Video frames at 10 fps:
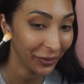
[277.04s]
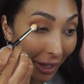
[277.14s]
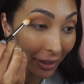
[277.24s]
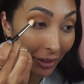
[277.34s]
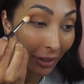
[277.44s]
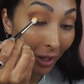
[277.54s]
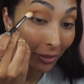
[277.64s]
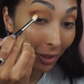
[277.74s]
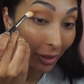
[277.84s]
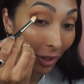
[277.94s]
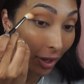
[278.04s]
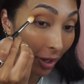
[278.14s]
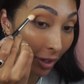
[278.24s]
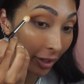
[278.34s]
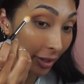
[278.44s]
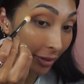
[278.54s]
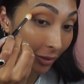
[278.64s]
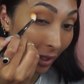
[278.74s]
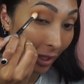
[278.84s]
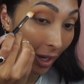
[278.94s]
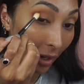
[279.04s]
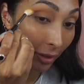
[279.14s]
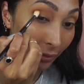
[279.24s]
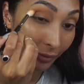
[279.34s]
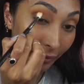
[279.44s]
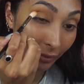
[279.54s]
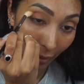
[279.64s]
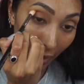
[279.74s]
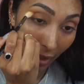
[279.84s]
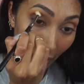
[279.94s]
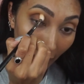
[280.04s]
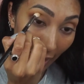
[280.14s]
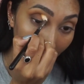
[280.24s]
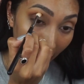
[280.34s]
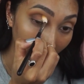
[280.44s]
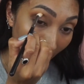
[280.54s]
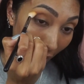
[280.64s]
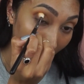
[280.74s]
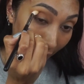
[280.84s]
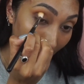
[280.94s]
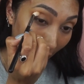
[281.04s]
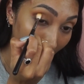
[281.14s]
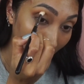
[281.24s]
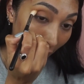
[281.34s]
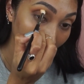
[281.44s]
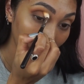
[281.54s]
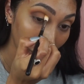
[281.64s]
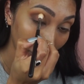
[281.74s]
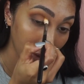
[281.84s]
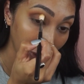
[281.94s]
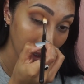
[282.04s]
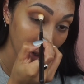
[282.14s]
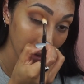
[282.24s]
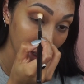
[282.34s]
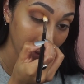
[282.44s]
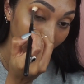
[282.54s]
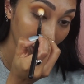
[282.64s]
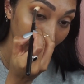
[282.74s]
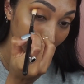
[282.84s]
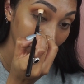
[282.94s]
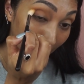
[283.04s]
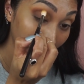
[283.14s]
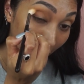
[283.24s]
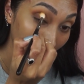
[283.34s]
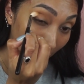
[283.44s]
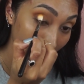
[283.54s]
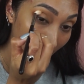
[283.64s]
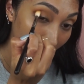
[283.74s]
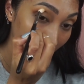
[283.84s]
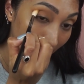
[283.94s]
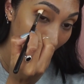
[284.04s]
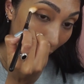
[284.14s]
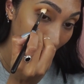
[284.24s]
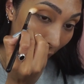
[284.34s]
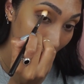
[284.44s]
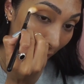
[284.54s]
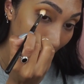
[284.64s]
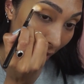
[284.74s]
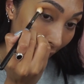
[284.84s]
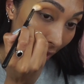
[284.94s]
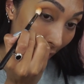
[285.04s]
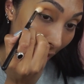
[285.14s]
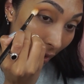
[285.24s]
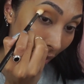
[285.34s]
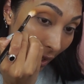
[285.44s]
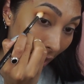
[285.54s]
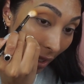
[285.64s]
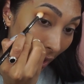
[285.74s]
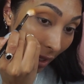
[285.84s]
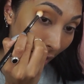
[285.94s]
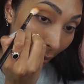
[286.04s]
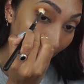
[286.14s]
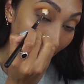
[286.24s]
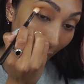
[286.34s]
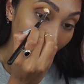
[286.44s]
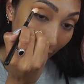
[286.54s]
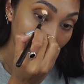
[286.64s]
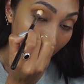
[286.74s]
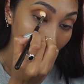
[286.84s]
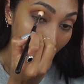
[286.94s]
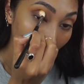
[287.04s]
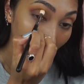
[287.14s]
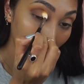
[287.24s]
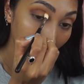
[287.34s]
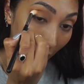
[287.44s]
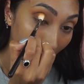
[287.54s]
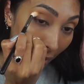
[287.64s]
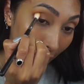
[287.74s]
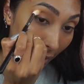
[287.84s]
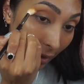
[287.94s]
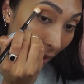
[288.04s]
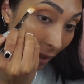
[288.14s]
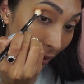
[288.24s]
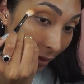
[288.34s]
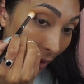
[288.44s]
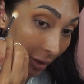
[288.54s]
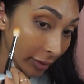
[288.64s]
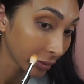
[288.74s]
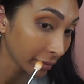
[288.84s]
I love a long video. But y'all let me know if you like long or short videos. I feel like because I'm like new at this, no one wants a long video. But y'all let me know because I don't know.